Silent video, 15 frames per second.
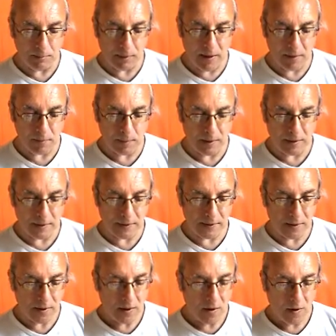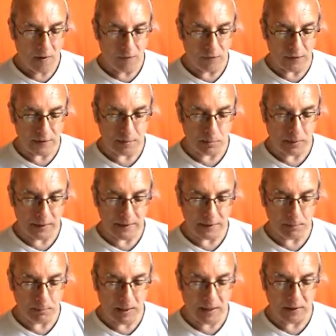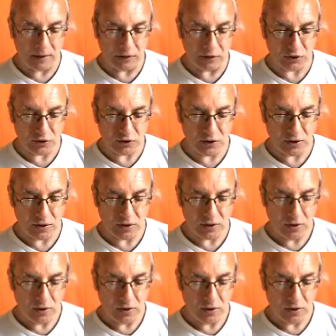brahmanas of this place perished."